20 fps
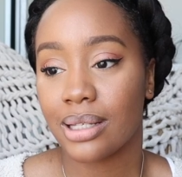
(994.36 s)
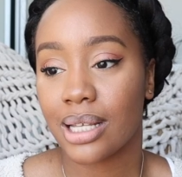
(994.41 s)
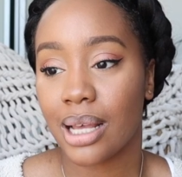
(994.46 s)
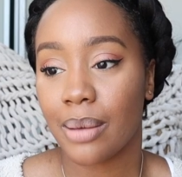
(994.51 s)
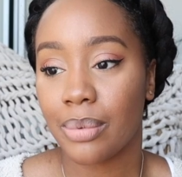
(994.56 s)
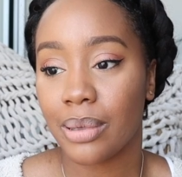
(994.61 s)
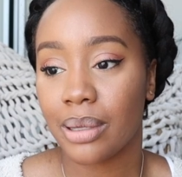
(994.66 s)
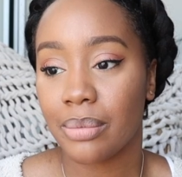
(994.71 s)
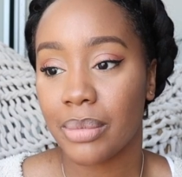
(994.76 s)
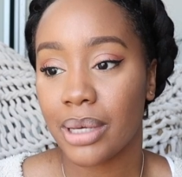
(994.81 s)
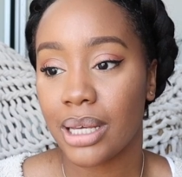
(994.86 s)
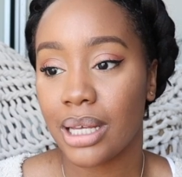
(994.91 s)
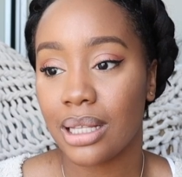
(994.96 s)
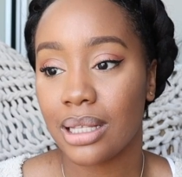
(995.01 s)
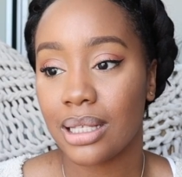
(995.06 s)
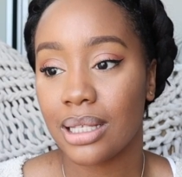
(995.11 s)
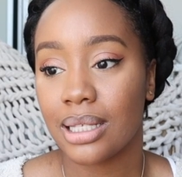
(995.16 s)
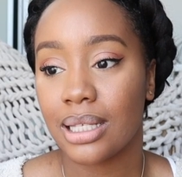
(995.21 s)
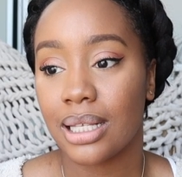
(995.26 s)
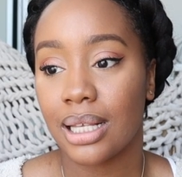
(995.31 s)

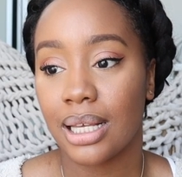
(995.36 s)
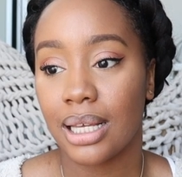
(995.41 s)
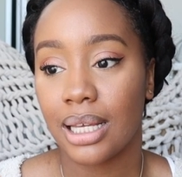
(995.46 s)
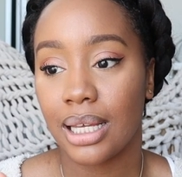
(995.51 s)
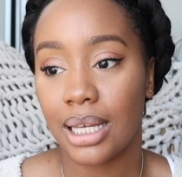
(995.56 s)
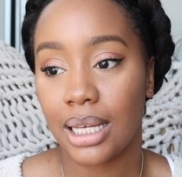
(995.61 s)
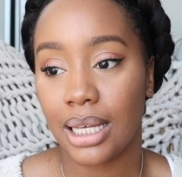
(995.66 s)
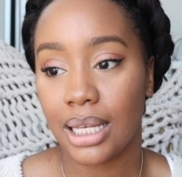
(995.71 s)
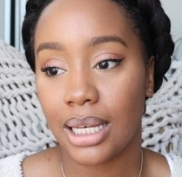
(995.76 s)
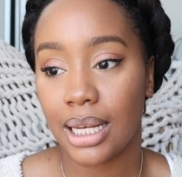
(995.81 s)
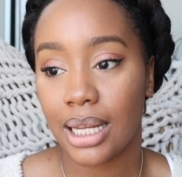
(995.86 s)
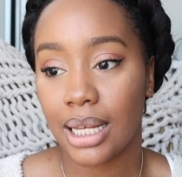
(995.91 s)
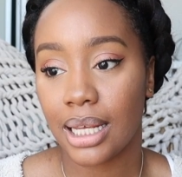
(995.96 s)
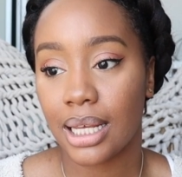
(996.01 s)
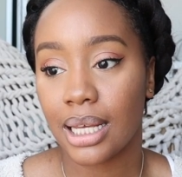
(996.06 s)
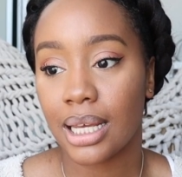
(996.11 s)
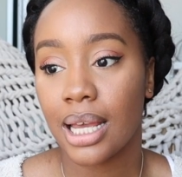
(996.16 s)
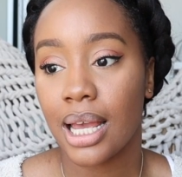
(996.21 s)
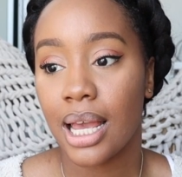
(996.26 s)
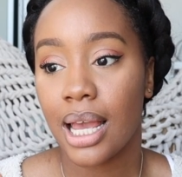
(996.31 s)
supplements,
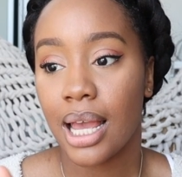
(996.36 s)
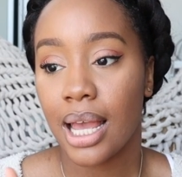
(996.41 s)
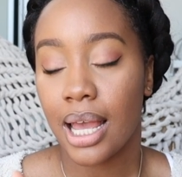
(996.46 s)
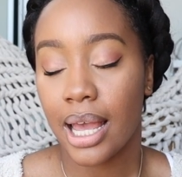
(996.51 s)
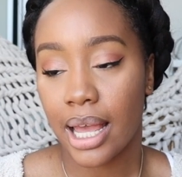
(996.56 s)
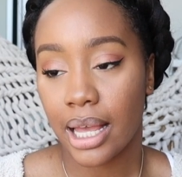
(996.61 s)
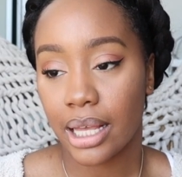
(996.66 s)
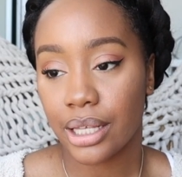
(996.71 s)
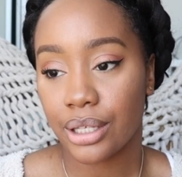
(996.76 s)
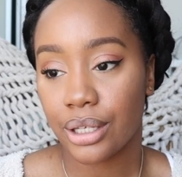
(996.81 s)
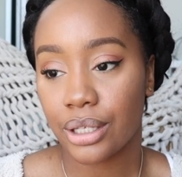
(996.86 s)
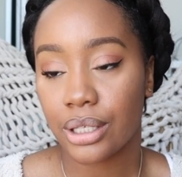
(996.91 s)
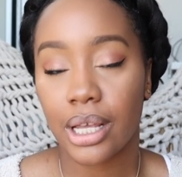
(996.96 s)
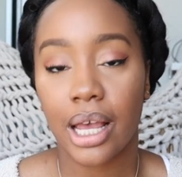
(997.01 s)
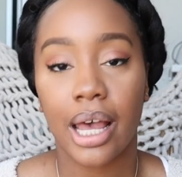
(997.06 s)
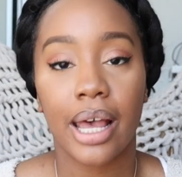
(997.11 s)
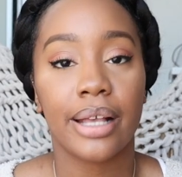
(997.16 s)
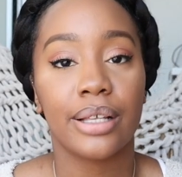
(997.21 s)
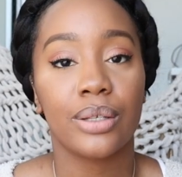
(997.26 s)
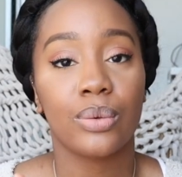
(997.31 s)
eating,
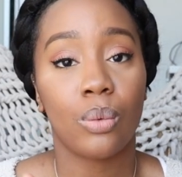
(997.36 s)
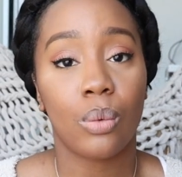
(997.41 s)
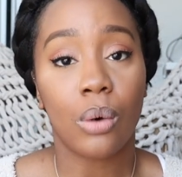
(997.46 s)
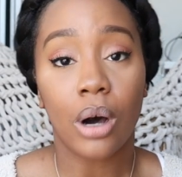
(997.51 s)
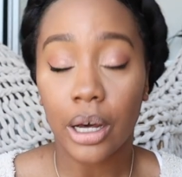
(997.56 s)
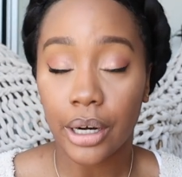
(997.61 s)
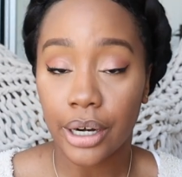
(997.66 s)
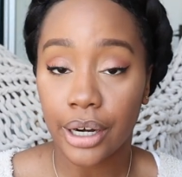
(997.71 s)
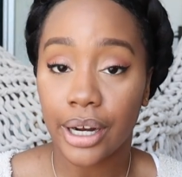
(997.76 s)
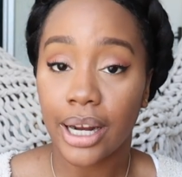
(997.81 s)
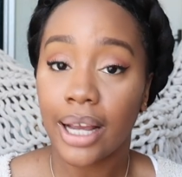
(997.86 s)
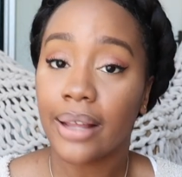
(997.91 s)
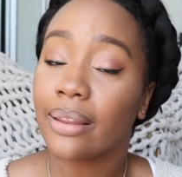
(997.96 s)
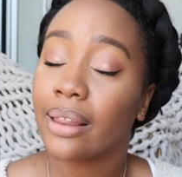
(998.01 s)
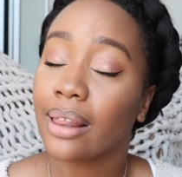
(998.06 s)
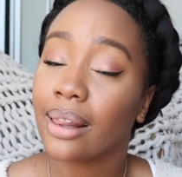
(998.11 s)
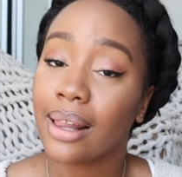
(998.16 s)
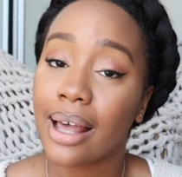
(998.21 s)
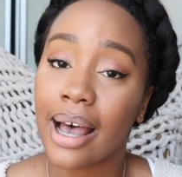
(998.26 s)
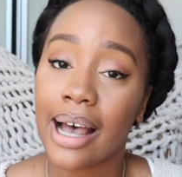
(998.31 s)
exercise, water, and
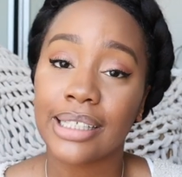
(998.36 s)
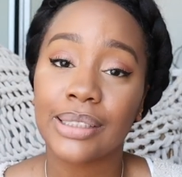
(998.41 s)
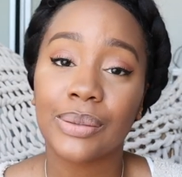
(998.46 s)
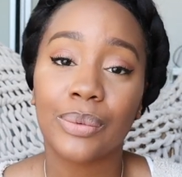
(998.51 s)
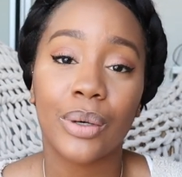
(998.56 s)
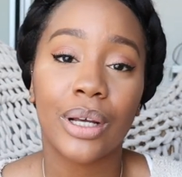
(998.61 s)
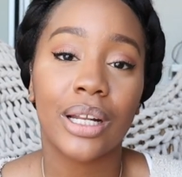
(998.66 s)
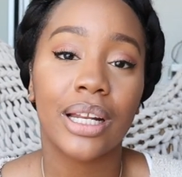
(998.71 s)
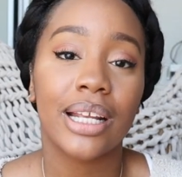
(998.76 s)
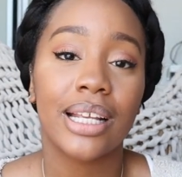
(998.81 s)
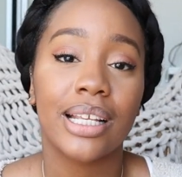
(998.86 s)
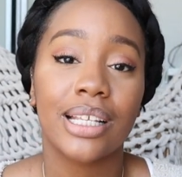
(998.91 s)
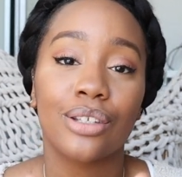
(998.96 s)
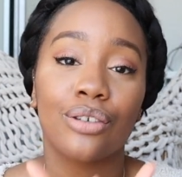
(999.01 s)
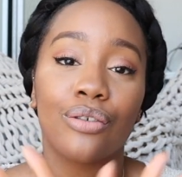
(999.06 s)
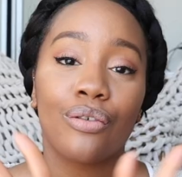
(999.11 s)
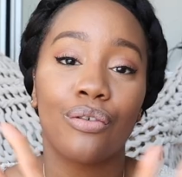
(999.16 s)
the last one is